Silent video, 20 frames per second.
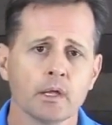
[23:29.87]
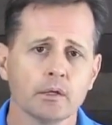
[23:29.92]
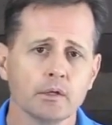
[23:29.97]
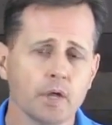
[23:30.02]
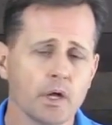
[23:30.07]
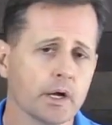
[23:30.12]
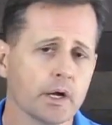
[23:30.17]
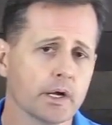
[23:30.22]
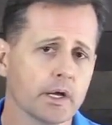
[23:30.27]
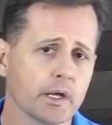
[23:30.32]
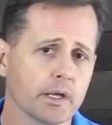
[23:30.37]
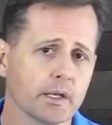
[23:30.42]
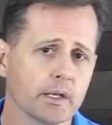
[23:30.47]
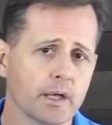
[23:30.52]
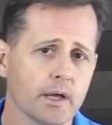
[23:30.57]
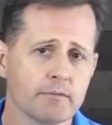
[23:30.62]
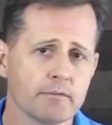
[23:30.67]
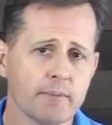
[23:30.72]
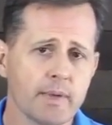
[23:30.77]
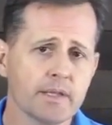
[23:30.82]
Look,
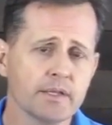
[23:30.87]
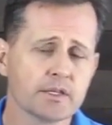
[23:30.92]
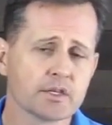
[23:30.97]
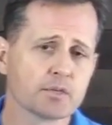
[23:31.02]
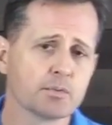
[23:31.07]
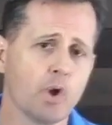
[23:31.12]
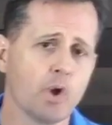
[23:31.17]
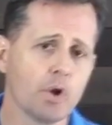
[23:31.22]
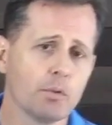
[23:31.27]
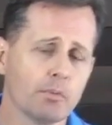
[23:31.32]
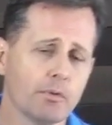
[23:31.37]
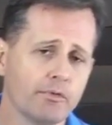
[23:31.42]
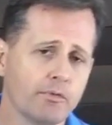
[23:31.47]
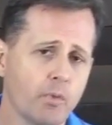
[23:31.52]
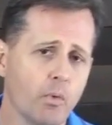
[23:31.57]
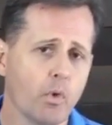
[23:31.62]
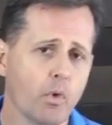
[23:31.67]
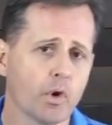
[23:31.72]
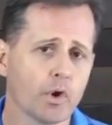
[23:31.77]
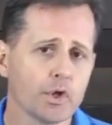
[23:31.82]
I've made this point
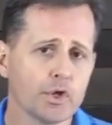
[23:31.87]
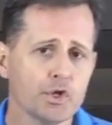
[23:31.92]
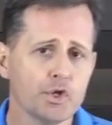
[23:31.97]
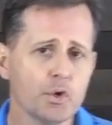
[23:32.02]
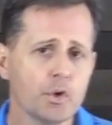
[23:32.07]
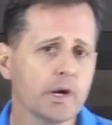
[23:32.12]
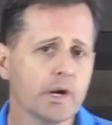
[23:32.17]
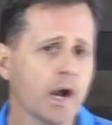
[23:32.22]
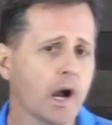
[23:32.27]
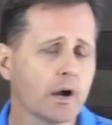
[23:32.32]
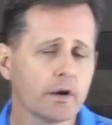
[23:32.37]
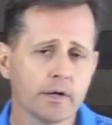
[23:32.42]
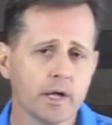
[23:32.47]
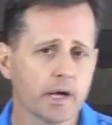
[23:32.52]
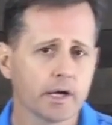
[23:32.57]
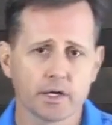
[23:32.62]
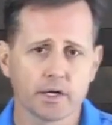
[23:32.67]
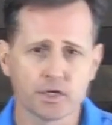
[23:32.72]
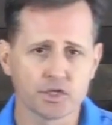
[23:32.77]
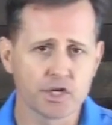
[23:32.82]
before. You and I are
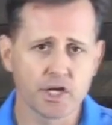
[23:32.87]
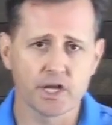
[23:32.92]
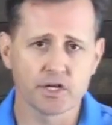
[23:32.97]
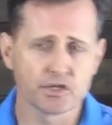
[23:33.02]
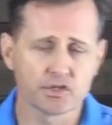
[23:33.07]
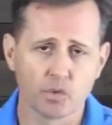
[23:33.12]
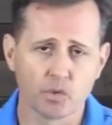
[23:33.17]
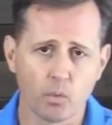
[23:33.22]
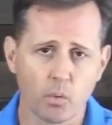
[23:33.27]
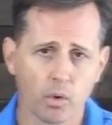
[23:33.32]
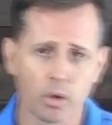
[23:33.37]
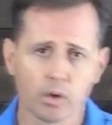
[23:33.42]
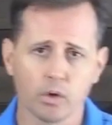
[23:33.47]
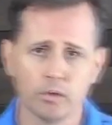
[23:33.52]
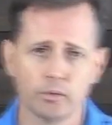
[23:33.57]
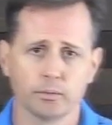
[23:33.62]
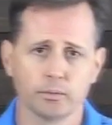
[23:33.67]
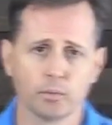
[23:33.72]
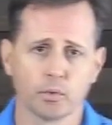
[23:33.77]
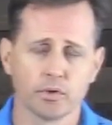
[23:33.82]
not going to change the
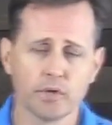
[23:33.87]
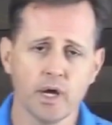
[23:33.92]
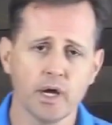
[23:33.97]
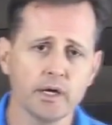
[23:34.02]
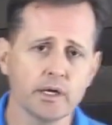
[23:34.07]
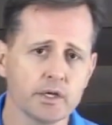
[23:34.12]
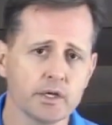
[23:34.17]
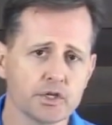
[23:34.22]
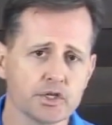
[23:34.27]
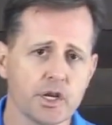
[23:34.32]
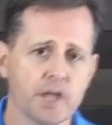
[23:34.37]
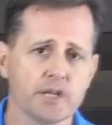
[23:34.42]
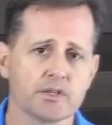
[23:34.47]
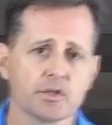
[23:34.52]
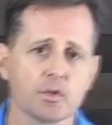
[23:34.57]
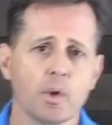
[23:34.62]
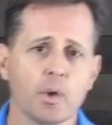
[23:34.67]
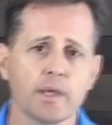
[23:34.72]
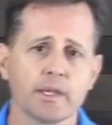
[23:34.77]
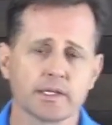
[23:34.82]
world. We're not going to
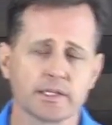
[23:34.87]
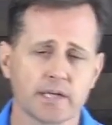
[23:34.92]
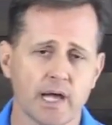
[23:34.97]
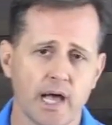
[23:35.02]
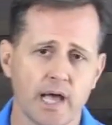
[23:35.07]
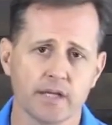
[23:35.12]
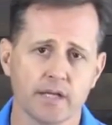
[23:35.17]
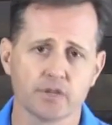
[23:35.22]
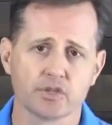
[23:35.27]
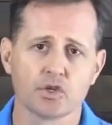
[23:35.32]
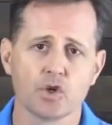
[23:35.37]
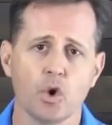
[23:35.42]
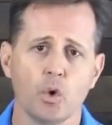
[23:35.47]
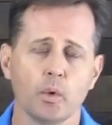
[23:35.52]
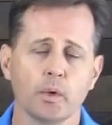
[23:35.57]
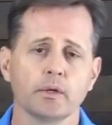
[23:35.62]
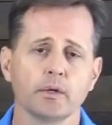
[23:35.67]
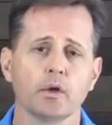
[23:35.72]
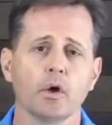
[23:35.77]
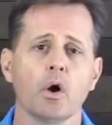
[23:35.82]
change the way the tide is
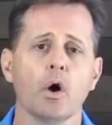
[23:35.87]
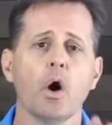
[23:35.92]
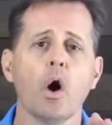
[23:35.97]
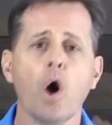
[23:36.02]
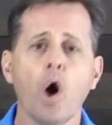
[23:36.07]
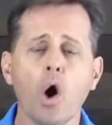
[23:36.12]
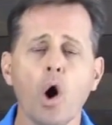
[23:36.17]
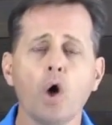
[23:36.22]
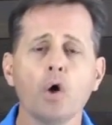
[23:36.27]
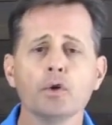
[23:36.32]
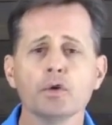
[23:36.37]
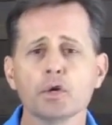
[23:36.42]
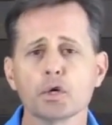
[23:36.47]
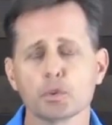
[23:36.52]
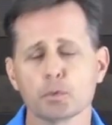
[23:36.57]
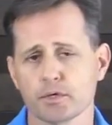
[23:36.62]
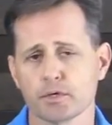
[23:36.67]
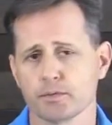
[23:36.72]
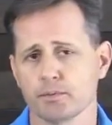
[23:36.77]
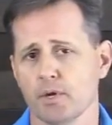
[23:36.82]
going. All
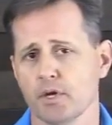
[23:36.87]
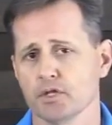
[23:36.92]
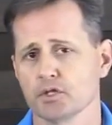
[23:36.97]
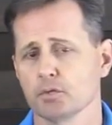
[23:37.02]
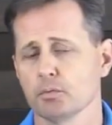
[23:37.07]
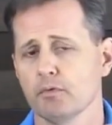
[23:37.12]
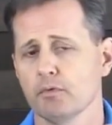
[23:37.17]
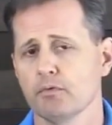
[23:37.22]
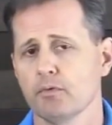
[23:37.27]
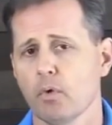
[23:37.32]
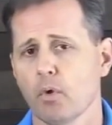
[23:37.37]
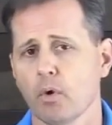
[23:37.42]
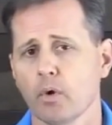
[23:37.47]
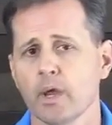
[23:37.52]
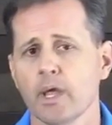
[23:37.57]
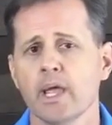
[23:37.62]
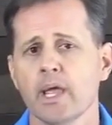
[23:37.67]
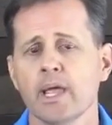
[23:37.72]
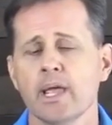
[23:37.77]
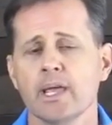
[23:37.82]
you're responsible for
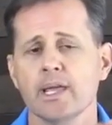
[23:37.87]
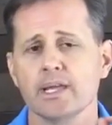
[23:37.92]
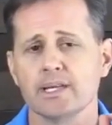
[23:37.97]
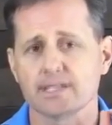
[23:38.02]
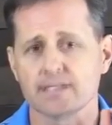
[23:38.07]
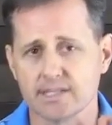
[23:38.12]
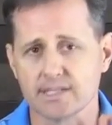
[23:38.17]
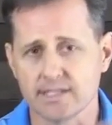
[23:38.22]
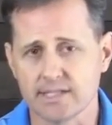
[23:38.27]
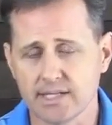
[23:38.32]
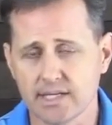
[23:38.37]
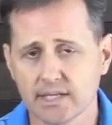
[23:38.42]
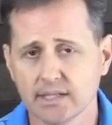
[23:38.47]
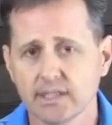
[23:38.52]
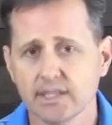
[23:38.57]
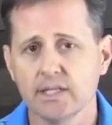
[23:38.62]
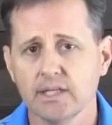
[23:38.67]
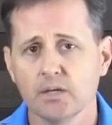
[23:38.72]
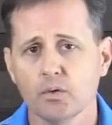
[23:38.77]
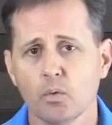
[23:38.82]
is
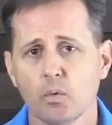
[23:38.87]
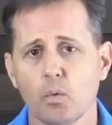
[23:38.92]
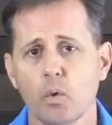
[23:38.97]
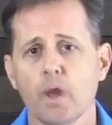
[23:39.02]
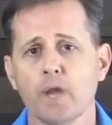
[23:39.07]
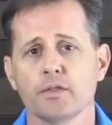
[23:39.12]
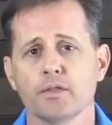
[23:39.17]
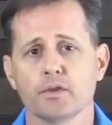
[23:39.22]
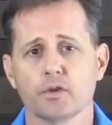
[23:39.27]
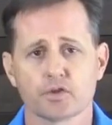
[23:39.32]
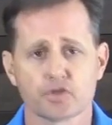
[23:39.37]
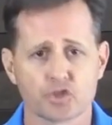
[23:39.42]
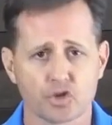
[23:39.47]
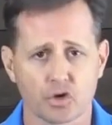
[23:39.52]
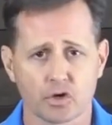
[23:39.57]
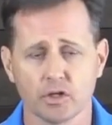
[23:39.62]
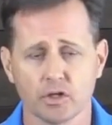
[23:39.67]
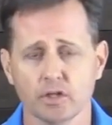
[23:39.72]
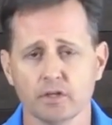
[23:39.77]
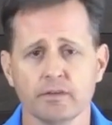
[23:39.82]
dealing with your
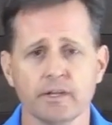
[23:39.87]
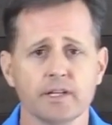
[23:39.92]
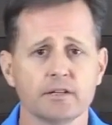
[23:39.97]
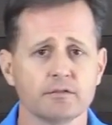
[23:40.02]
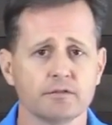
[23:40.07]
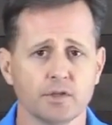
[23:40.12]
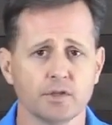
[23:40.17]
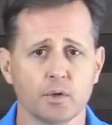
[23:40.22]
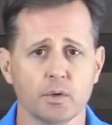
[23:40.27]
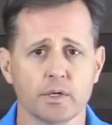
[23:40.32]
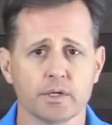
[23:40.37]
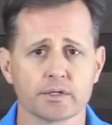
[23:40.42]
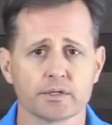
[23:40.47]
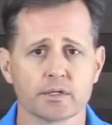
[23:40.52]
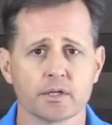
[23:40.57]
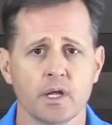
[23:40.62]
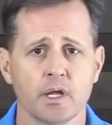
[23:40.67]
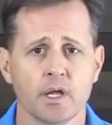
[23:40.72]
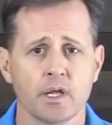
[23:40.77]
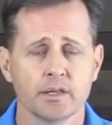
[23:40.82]
circle of
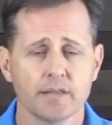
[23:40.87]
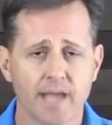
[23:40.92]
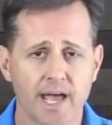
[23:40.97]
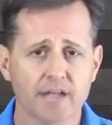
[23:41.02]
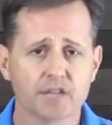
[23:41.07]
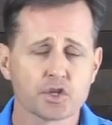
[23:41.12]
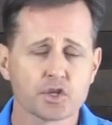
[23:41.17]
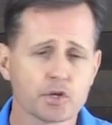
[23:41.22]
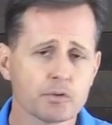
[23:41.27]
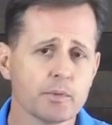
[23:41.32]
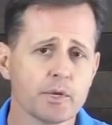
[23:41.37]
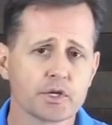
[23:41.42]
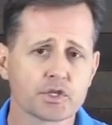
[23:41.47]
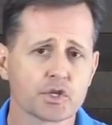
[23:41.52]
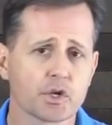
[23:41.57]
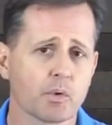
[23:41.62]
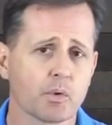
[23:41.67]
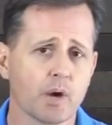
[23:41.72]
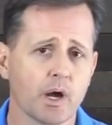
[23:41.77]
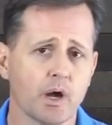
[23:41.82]
influence. That's your
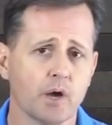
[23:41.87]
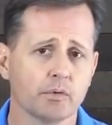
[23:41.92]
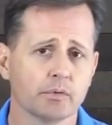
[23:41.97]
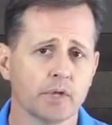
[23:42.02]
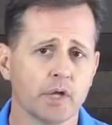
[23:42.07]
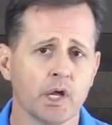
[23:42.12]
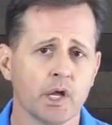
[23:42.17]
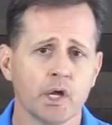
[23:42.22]
mission round.